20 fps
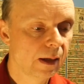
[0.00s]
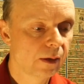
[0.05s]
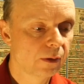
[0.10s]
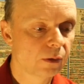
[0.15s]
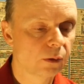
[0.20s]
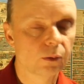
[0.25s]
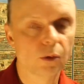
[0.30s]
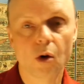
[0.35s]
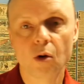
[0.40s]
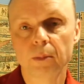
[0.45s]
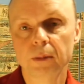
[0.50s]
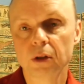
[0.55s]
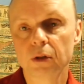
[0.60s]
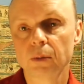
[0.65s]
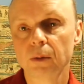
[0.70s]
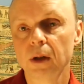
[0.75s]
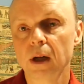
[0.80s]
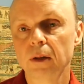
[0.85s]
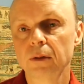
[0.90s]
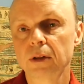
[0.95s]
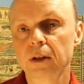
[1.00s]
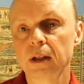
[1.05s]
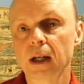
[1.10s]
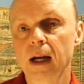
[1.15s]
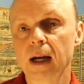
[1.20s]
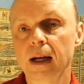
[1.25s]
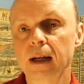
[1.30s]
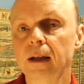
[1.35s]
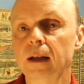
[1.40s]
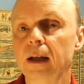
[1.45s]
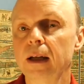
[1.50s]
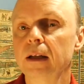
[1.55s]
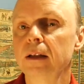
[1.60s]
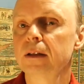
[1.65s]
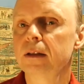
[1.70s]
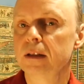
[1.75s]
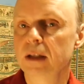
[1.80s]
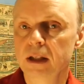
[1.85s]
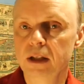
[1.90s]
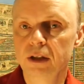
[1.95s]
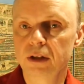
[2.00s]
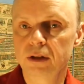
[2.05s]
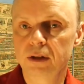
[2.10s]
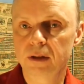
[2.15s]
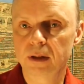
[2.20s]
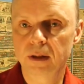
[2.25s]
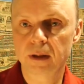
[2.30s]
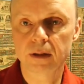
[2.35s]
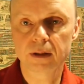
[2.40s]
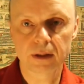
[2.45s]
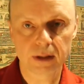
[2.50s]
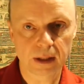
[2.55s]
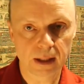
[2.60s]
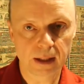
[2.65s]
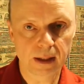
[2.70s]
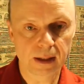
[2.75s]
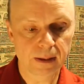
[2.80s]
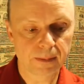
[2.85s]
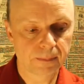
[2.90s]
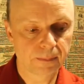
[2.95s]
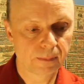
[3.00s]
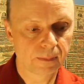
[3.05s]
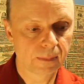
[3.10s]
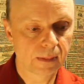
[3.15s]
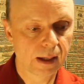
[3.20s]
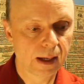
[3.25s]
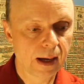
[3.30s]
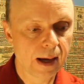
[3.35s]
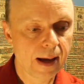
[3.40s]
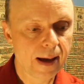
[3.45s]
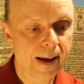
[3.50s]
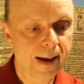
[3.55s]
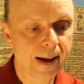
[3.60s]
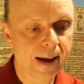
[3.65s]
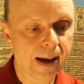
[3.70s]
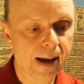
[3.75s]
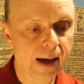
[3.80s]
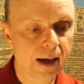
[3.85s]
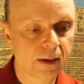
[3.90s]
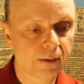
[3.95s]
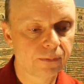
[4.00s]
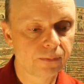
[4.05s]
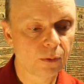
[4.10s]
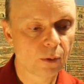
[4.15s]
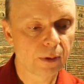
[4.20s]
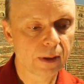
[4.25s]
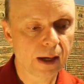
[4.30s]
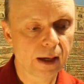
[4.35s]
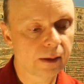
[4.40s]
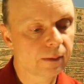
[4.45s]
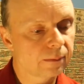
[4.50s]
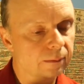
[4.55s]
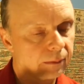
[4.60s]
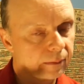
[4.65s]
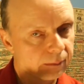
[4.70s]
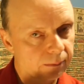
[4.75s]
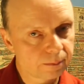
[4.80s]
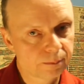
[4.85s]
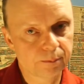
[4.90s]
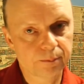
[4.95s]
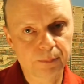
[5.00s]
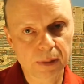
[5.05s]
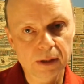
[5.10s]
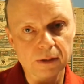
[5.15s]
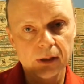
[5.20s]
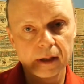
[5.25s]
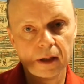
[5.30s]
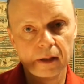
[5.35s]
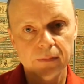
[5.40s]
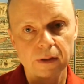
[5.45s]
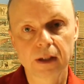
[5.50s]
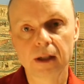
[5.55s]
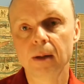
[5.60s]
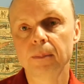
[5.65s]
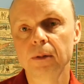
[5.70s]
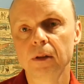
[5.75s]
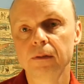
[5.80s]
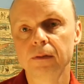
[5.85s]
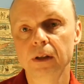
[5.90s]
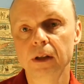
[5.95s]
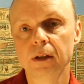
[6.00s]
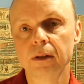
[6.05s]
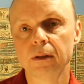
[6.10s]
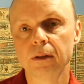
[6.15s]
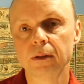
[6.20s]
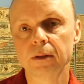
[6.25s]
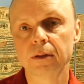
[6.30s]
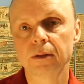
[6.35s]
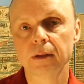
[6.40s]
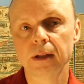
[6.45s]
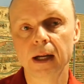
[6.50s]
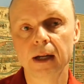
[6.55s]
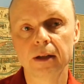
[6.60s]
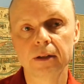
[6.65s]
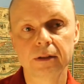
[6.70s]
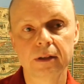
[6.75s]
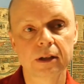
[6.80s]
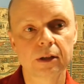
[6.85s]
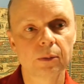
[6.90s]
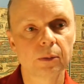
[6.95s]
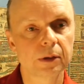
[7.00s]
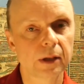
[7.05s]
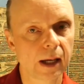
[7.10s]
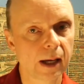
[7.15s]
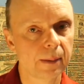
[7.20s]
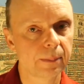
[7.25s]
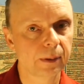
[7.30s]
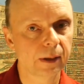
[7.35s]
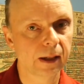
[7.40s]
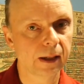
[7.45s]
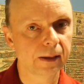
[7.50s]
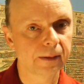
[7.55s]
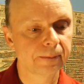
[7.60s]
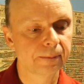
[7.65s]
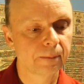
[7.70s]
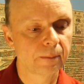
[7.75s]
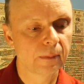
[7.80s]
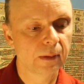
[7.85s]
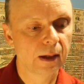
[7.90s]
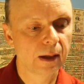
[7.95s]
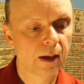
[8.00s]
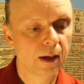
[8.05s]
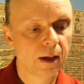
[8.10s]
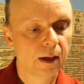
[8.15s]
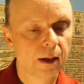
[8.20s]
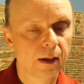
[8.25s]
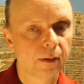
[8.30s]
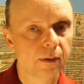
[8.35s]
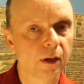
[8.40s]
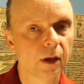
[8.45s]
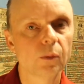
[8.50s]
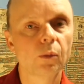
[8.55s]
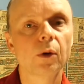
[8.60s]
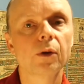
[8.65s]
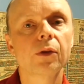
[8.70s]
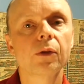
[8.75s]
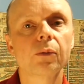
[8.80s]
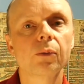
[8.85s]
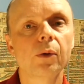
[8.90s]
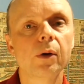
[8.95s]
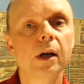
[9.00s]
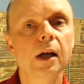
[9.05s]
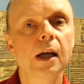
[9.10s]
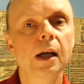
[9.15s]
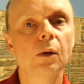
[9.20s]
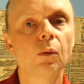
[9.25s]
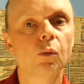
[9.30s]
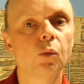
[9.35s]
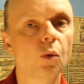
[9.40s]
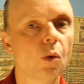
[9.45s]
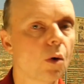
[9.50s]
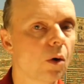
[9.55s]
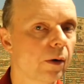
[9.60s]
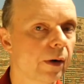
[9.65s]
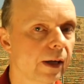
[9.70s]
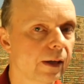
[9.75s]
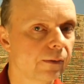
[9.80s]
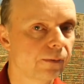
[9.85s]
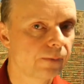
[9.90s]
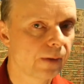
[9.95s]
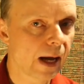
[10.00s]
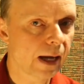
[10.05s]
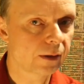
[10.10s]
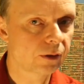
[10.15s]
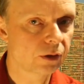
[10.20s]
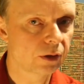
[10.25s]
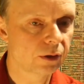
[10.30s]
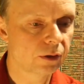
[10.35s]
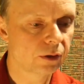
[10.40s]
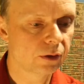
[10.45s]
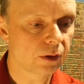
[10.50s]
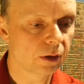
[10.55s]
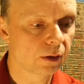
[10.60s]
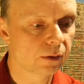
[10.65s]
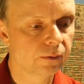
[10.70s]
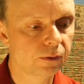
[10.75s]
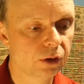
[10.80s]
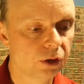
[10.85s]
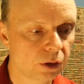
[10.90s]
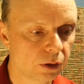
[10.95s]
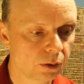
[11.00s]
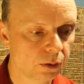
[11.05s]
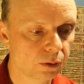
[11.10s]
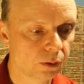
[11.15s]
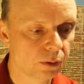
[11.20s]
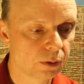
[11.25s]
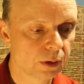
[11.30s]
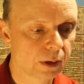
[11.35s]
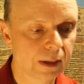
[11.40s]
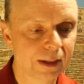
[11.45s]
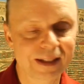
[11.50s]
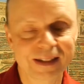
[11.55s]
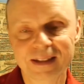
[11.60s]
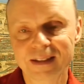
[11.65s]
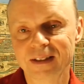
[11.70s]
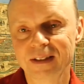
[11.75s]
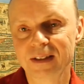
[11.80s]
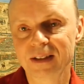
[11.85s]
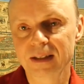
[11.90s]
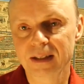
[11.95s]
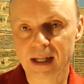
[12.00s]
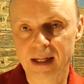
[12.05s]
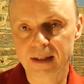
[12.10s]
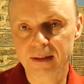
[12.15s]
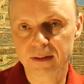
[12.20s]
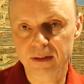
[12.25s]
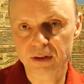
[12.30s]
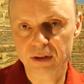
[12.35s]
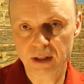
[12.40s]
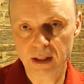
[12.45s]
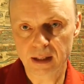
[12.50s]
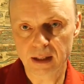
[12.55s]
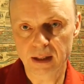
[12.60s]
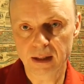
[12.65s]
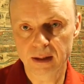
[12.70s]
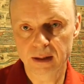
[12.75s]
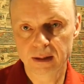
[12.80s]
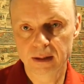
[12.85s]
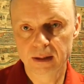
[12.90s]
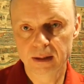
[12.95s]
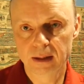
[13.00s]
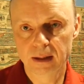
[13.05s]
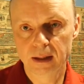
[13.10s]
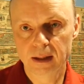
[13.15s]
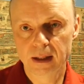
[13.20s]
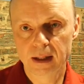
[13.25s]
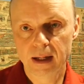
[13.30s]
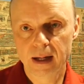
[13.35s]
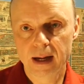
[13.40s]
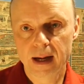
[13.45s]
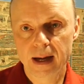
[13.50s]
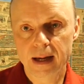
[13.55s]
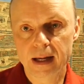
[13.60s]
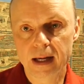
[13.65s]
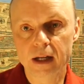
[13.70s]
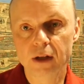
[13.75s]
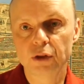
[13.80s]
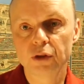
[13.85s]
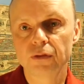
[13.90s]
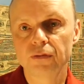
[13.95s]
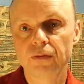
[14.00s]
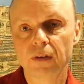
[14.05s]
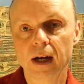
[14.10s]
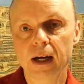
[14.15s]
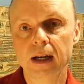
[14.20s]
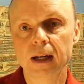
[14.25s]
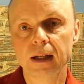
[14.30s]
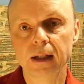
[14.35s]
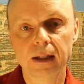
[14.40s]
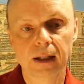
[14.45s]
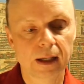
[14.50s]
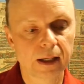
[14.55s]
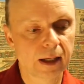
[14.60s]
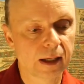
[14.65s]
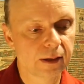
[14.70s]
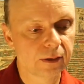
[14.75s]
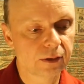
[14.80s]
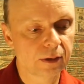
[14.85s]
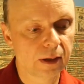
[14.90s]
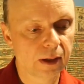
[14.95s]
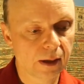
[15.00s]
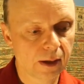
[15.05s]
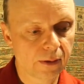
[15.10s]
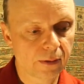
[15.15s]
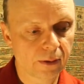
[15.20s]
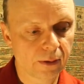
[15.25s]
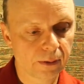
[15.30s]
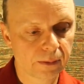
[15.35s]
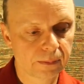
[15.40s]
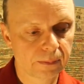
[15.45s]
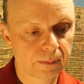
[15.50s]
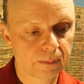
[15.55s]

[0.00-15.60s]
the Romans were outside laying siege to the city, and for that period of a couple of years, as this was happening, there were three warring factions of Jews inside the city, each fighting against the other,